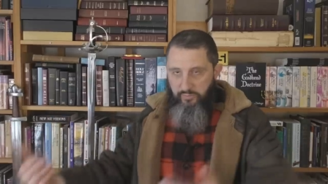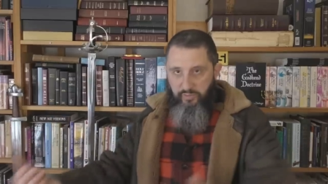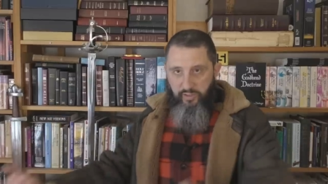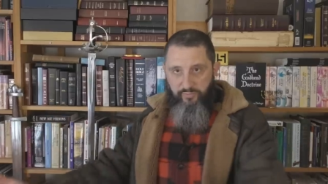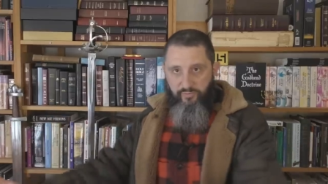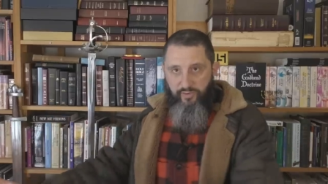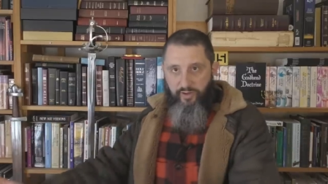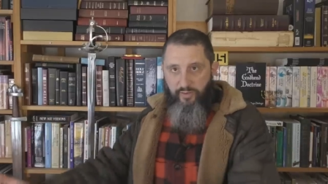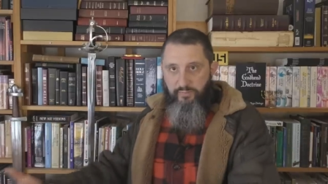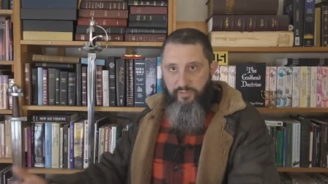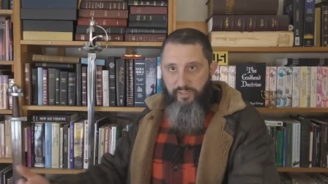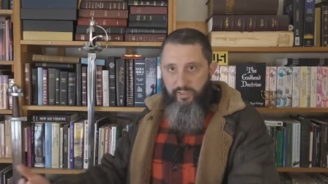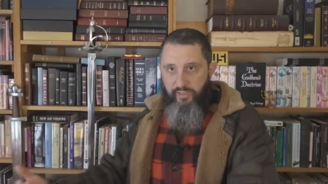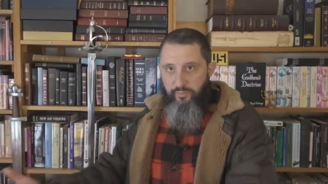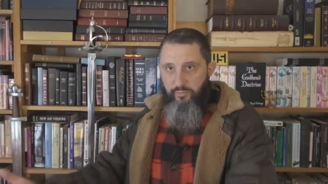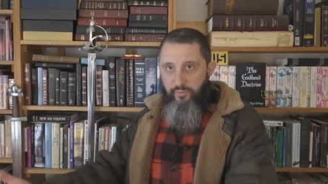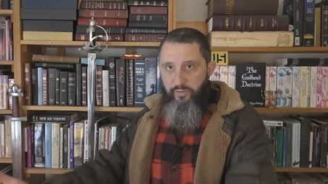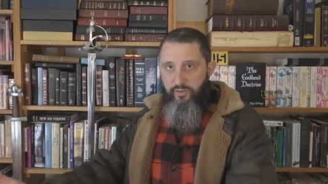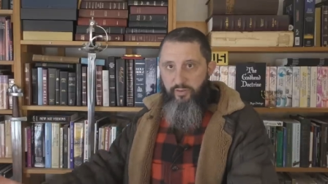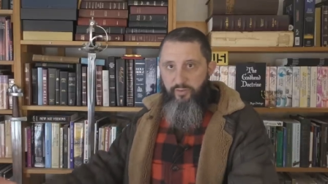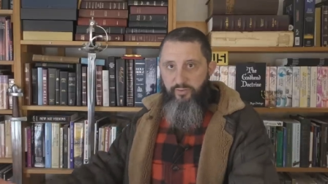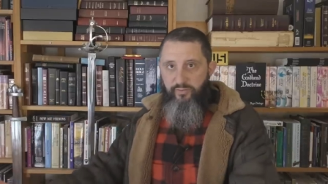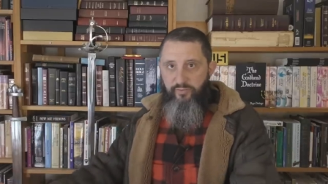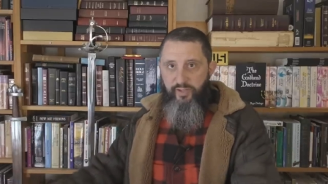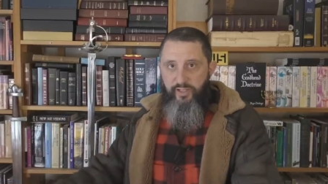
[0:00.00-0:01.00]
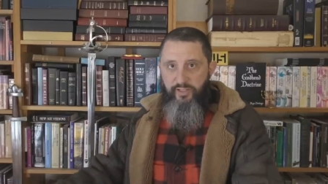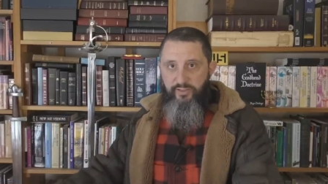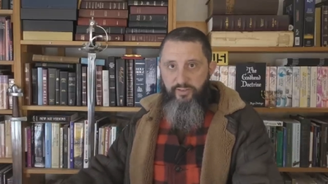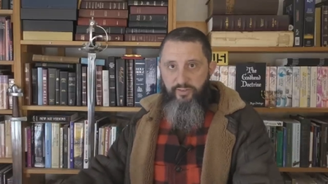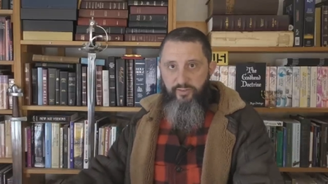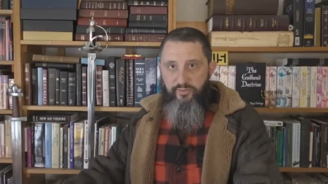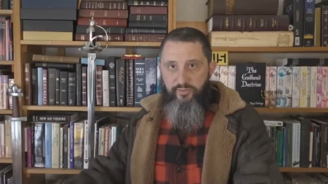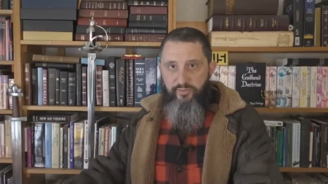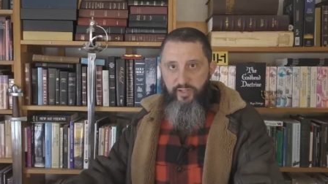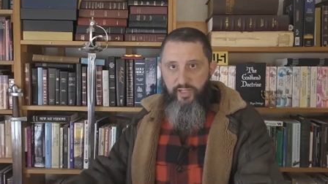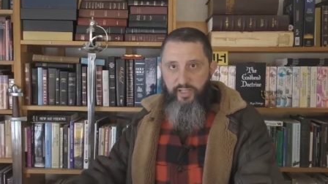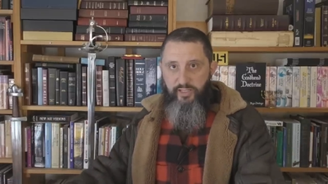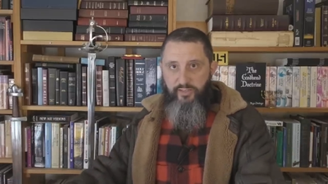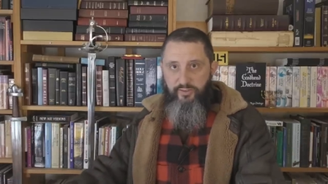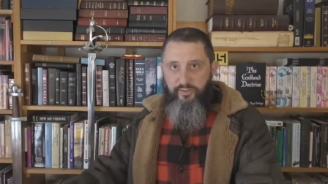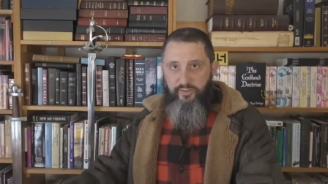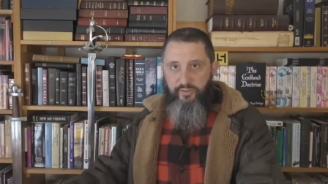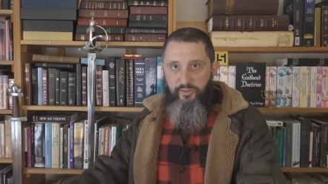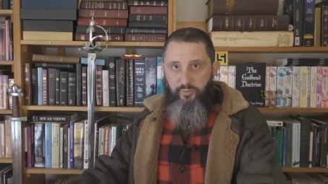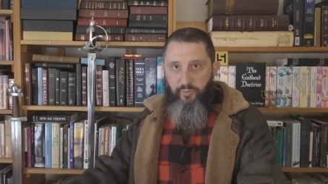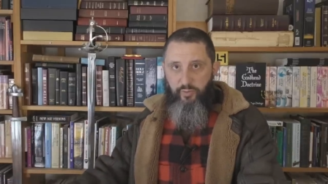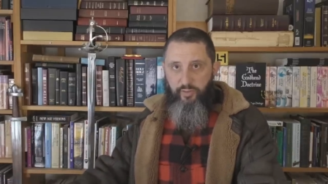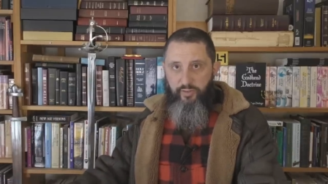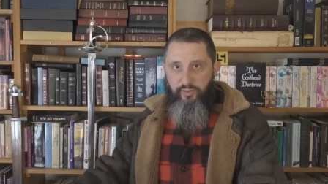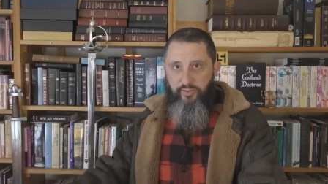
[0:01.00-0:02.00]
If I'm dealing with you face to face,
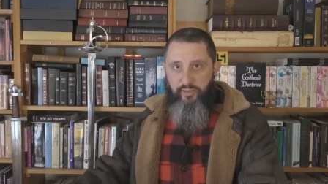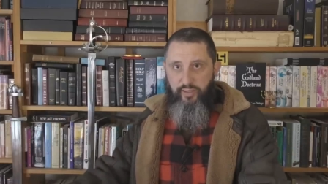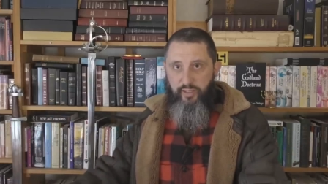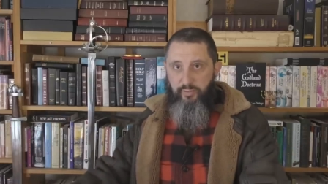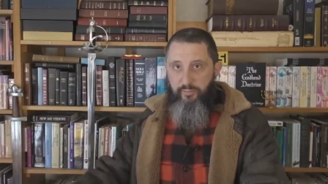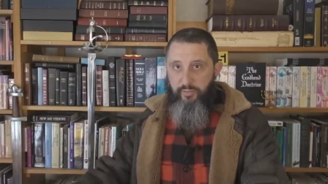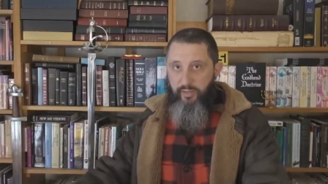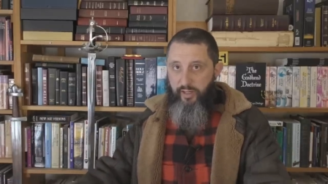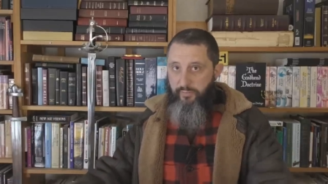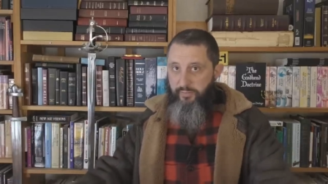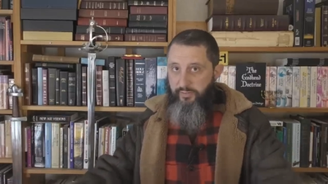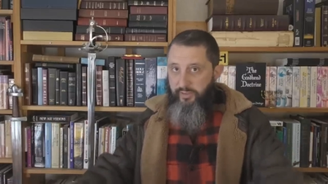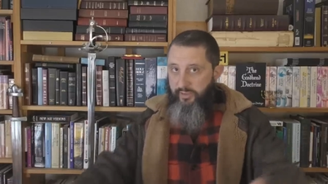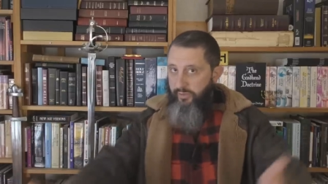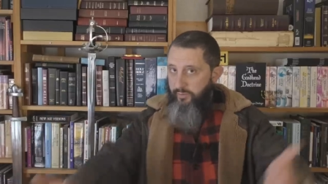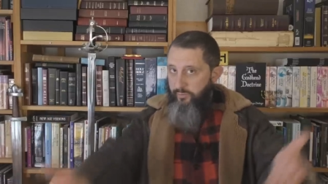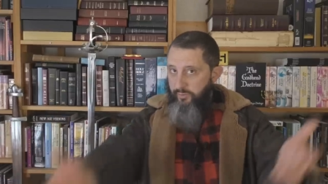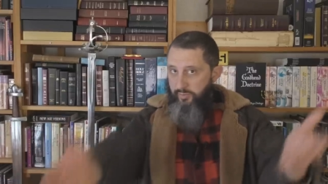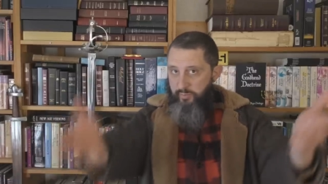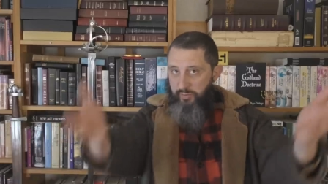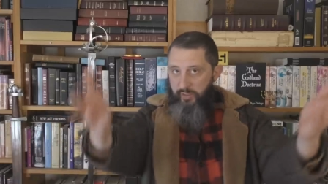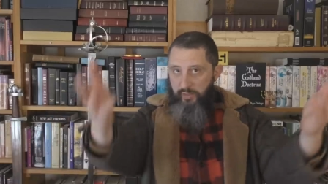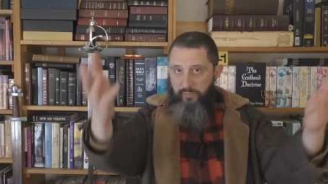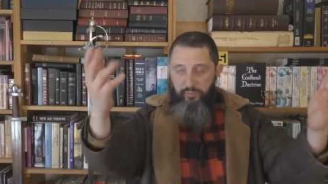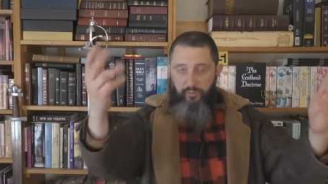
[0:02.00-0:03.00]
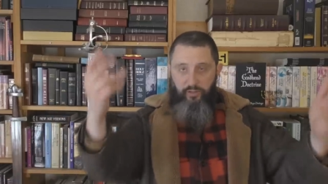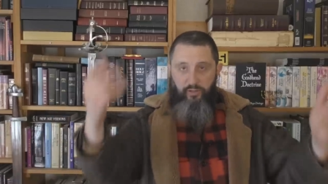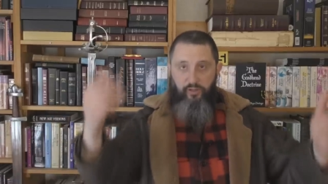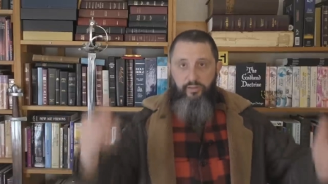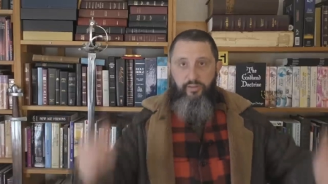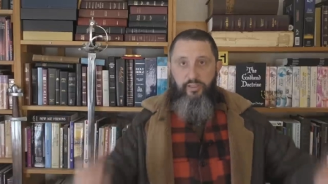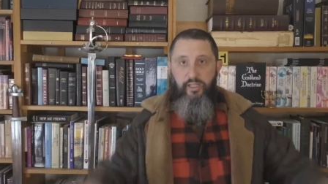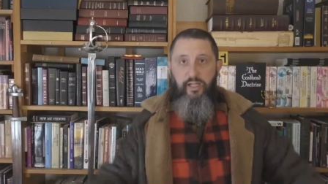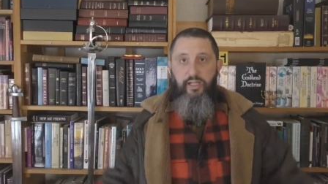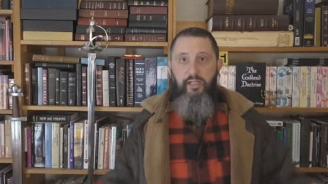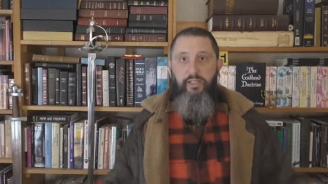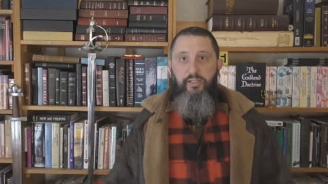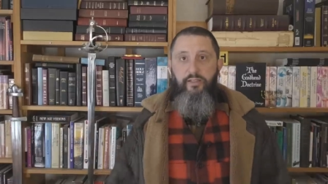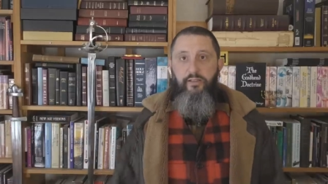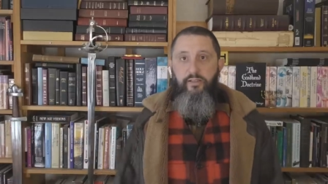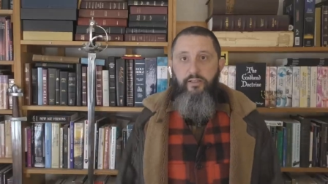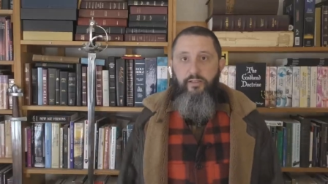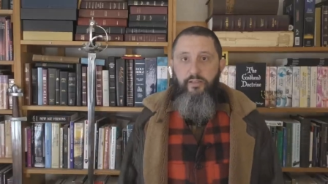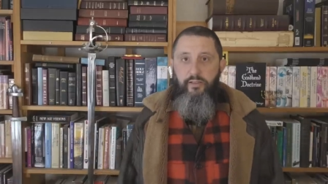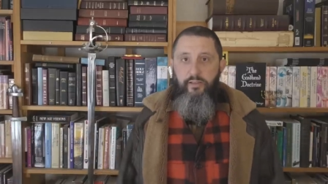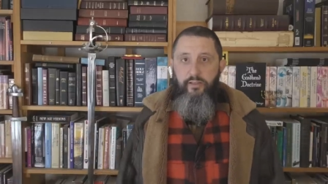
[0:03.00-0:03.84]
it's one thing, but I'm dealing with people online.